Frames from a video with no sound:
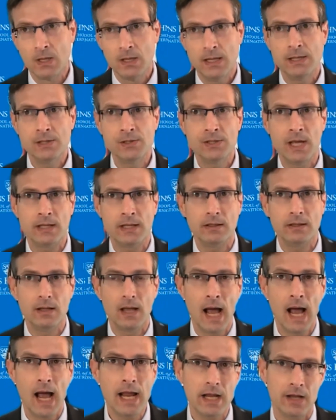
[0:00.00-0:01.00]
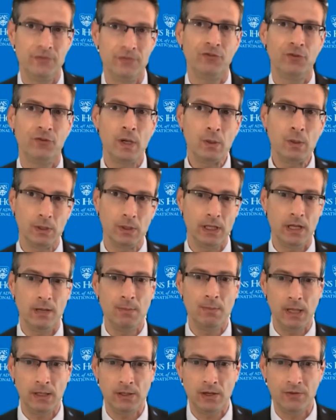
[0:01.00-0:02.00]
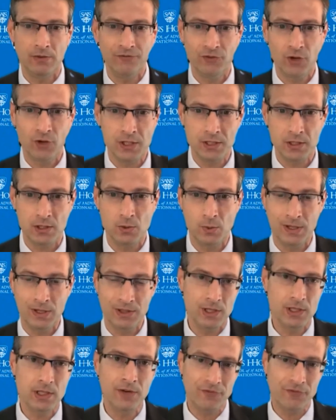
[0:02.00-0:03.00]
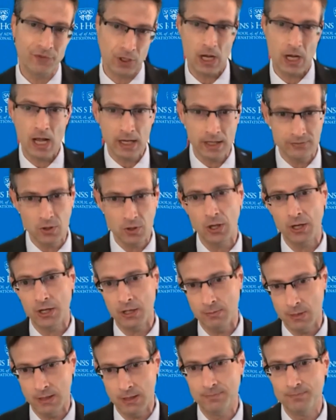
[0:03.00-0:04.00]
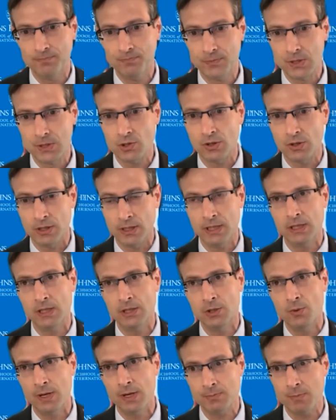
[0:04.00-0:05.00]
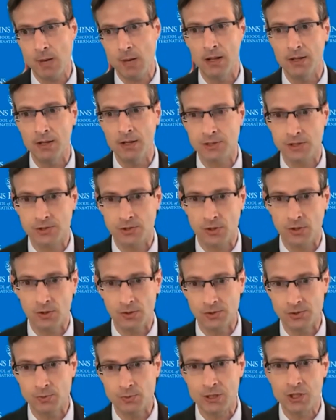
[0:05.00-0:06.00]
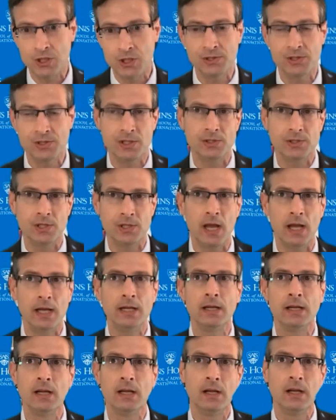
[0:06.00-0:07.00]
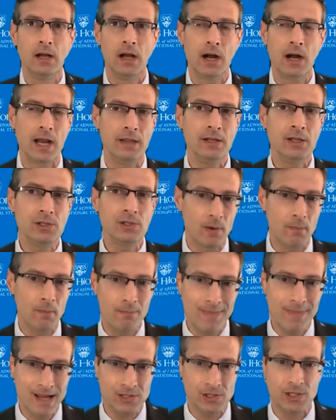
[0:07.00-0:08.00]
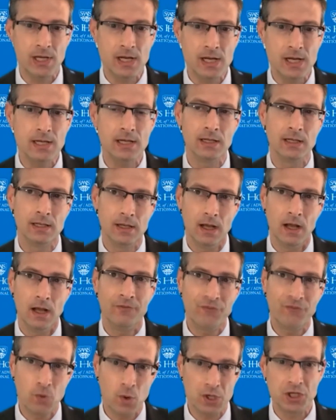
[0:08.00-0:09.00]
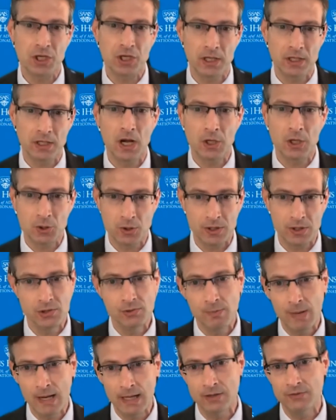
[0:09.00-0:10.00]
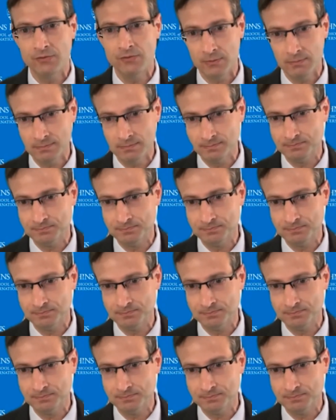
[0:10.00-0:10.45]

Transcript: is that I have frequently been confronted with a different kind of argument, certainly in US policy circles, which is to say, okay, these are messy, unfortunate countries, many of them.